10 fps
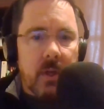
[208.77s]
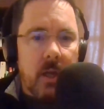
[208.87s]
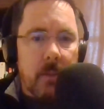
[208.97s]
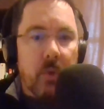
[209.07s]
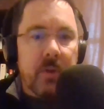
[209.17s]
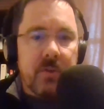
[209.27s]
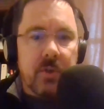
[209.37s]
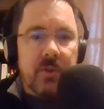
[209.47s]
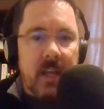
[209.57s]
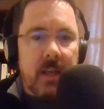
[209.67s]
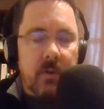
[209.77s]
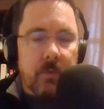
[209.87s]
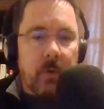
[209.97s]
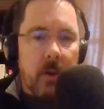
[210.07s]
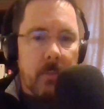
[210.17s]
moisture stains
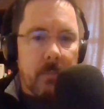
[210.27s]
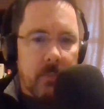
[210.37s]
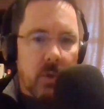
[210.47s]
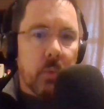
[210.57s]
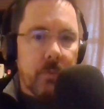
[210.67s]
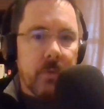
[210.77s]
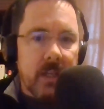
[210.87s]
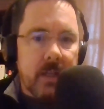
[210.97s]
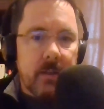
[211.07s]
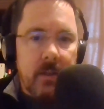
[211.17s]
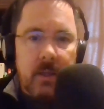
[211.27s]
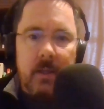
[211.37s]
from a roof leak.